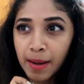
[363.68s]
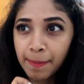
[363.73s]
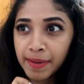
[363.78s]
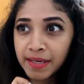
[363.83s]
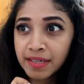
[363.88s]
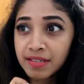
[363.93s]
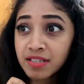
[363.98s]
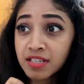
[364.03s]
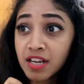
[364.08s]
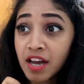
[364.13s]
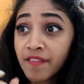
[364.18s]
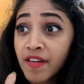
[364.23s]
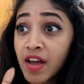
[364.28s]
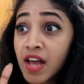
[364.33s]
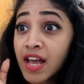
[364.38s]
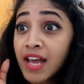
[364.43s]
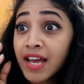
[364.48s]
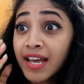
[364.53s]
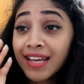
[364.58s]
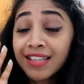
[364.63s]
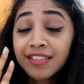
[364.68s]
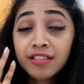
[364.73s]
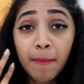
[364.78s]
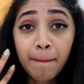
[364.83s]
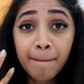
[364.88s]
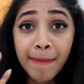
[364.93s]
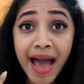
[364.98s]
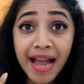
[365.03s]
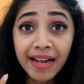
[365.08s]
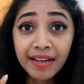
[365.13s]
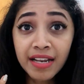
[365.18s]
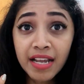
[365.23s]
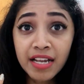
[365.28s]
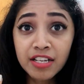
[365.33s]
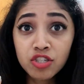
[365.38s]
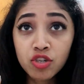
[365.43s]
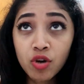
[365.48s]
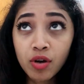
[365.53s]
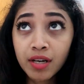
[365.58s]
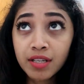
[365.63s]
up and stuff. It's a
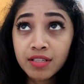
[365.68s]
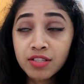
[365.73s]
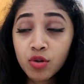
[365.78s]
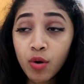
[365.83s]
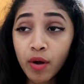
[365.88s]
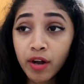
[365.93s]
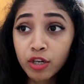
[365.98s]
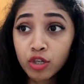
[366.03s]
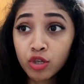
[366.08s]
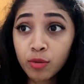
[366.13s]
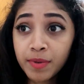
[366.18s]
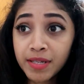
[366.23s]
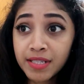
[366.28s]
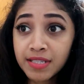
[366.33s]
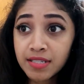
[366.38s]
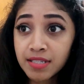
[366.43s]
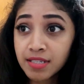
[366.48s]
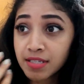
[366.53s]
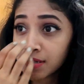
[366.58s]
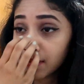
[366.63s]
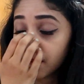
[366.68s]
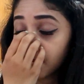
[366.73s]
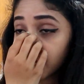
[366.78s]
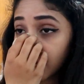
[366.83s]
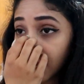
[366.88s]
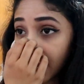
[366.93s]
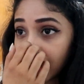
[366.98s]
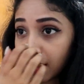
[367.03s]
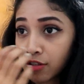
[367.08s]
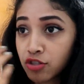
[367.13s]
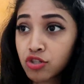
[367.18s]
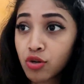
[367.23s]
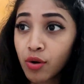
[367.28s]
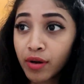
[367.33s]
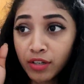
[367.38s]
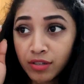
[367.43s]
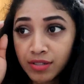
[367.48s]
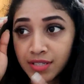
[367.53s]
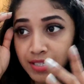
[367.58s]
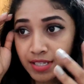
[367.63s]
magnet, so it's going to be like, it's
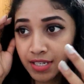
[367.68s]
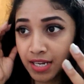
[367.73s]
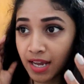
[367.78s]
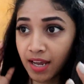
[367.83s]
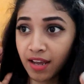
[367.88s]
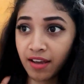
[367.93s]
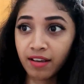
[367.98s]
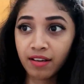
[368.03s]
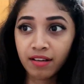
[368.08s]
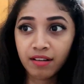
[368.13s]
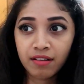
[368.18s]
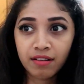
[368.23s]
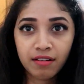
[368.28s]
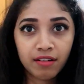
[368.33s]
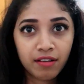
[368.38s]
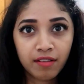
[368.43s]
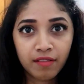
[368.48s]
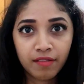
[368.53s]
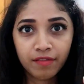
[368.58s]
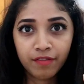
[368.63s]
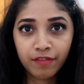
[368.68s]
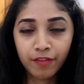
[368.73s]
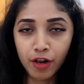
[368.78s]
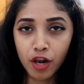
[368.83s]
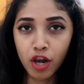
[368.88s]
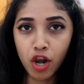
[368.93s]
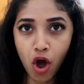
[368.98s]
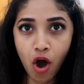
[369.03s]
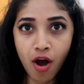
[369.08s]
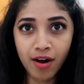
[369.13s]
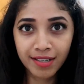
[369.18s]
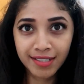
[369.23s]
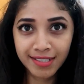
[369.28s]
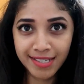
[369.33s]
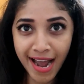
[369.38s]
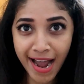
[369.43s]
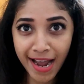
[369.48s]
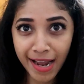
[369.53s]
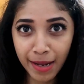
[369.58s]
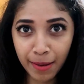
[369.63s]
going to stay for a long
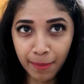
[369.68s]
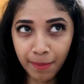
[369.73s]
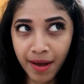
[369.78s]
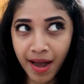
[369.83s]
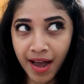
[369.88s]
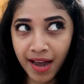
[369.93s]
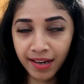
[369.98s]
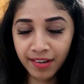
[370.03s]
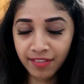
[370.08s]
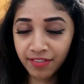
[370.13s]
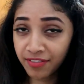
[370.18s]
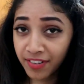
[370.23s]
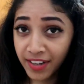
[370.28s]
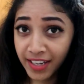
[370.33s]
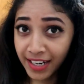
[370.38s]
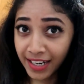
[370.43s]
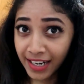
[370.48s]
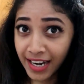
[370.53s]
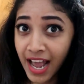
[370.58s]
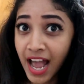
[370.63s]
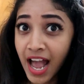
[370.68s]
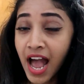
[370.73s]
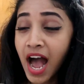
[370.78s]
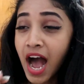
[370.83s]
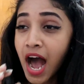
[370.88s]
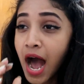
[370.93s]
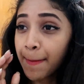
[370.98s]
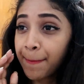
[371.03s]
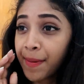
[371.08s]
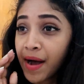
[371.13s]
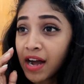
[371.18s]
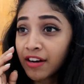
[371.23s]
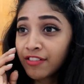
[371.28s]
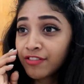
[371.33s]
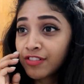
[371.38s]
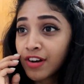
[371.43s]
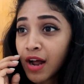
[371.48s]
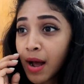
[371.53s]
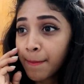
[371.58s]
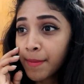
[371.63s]
time, I feel.
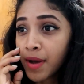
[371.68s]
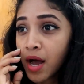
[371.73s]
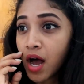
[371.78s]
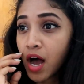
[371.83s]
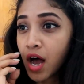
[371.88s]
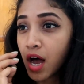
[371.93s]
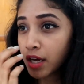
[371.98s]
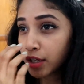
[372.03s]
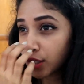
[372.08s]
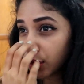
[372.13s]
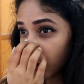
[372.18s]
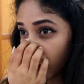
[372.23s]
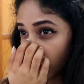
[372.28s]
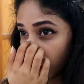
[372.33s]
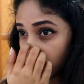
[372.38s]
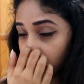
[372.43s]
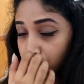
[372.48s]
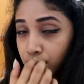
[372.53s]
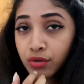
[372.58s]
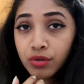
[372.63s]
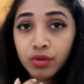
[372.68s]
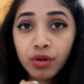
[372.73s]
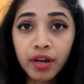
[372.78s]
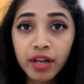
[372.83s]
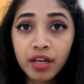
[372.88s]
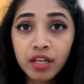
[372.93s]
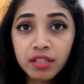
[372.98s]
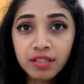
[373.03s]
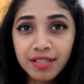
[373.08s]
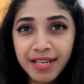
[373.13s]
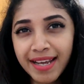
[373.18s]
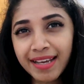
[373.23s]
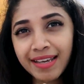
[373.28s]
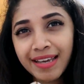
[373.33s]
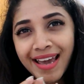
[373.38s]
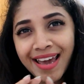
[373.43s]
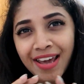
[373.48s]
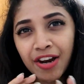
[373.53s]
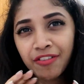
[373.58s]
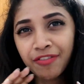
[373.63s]
Apart from you know, you gotta take
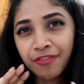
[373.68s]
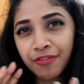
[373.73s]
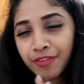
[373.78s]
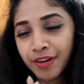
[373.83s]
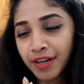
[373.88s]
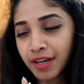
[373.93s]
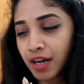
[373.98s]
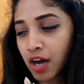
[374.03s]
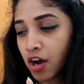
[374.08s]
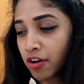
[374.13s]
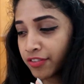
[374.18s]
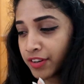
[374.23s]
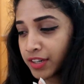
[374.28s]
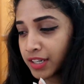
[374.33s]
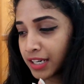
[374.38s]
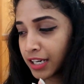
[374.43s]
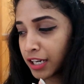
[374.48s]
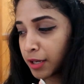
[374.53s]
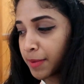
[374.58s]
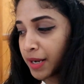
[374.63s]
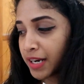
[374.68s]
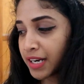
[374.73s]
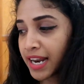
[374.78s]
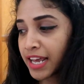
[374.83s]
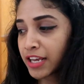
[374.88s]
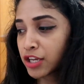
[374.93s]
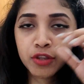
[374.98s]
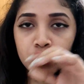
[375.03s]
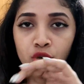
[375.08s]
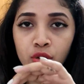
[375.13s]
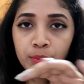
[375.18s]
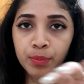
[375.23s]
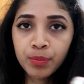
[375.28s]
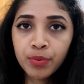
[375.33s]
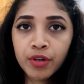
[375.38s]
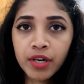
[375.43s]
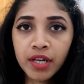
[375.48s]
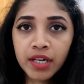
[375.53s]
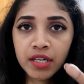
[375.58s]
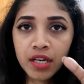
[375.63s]
care of it a little bit, like don't
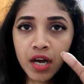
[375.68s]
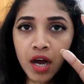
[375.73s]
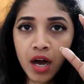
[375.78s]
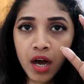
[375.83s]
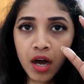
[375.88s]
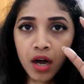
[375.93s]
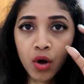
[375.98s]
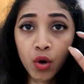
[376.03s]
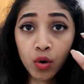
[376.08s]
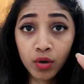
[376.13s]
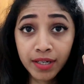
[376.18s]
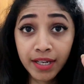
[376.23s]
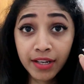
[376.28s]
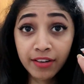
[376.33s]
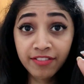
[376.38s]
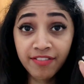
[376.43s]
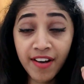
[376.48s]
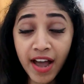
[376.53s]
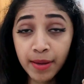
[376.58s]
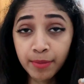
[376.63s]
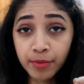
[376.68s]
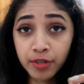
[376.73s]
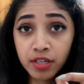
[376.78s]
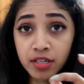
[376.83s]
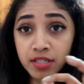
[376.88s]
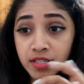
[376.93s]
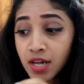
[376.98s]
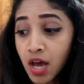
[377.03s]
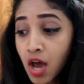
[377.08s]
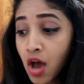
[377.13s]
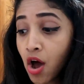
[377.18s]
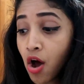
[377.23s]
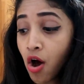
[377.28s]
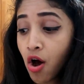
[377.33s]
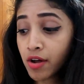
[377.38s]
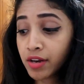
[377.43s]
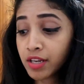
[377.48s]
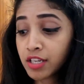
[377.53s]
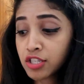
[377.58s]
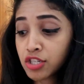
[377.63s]
pull it holding fibers,
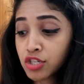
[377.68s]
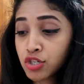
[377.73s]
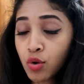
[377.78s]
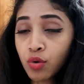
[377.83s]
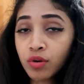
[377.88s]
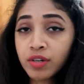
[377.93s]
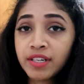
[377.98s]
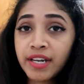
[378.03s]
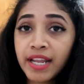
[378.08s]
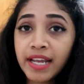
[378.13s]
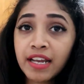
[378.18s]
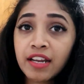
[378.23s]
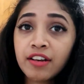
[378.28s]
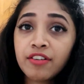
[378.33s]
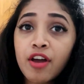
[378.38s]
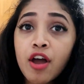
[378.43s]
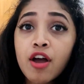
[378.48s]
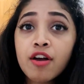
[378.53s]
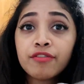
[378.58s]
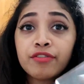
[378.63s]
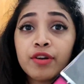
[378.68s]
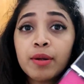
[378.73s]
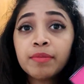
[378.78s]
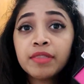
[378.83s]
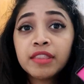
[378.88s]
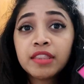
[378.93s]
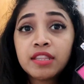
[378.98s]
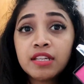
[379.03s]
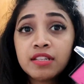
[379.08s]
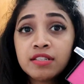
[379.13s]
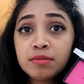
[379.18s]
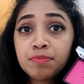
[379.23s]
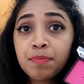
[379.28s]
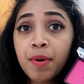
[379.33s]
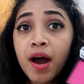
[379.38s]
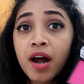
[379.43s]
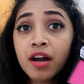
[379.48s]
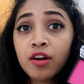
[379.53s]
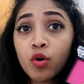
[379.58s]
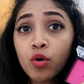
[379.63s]
or else don't take it from this
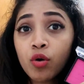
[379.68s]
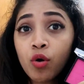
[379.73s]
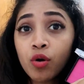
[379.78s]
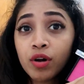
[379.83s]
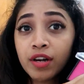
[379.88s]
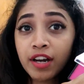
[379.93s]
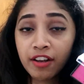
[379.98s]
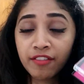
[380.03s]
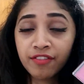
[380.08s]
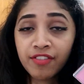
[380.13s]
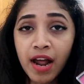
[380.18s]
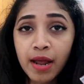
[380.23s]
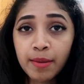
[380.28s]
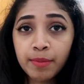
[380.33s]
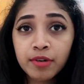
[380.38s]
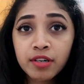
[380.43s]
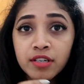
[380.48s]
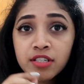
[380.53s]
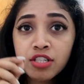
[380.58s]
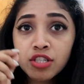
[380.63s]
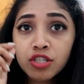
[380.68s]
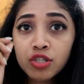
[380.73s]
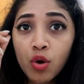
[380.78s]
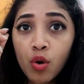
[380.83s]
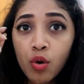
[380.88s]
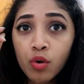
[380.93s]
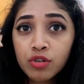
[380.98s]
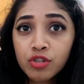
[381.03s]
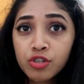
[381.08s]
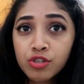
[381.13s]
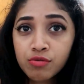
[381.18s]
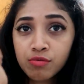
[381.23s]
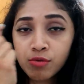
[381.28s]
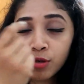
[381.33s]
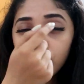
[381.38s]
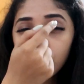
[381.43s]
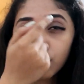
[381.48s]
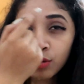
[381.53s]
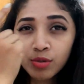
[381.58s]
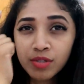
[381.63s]
part holding fibers. So
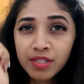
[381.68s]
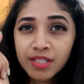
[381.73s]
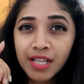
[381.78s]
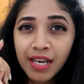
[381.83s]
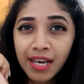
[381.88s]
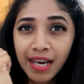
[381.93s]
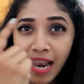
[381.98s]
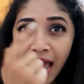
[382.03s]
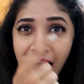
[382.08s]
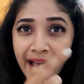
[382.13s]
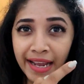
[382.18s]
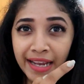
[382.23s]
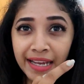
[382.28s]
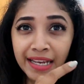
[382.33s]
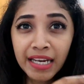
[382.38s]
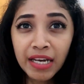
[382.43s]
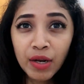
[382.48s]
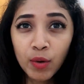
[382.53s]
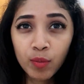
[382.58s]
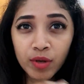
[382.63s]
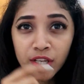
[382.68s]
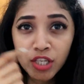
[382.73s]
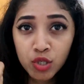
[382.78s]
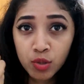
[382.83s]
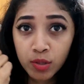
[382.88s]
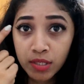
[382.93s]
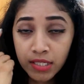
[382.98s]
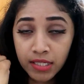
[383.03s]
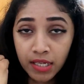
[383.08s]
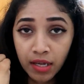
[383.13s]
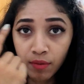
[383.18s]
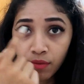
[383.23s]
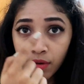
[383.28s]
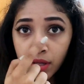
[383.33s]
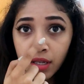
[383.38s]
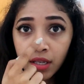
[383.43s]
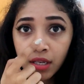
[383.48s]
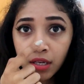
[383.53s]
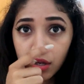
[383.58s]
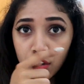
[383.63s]
use the line which was
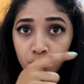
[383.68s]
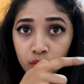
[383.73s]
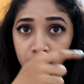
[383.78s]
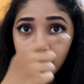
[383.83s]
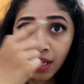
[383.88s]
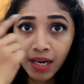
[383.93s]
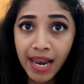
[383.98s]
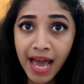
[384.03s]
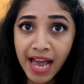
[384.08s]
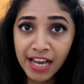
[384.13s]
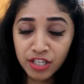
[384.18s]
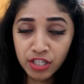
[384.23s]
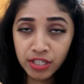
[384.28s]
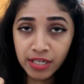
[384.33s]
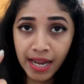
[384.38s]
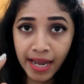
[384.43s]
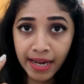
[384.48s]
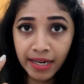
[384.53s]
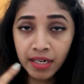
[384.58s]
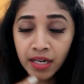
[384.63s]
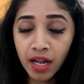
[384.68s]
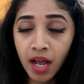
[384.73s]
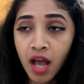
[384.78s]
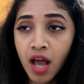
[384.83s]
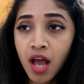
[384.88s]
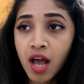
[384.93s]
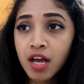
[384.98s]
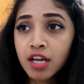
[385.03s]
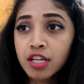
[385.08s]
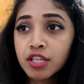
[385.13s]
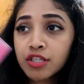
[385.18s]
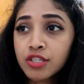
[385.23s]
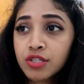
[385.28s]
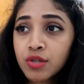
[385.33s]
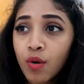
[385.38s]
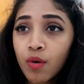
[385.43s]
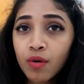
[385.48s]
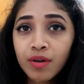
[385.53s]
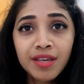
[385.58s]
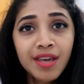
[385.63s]
given, you know, the lash line.
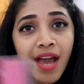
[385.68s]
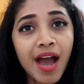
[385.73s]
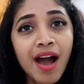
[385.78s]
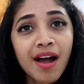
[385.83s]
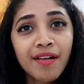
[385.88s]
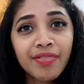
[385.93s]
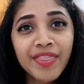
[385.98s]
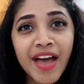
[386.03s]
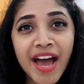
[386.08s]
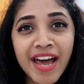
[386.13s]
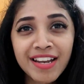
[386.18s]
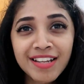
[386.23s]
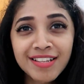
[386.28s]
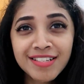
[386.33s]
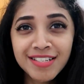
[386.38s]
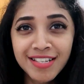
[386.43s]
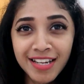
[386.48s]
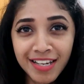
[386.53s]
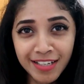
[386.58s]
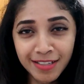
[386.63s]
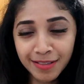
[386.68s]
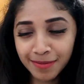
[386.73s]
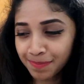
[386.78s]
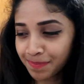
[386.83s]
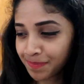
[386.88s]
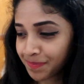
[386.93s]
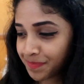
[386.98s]
So yeah, that is it.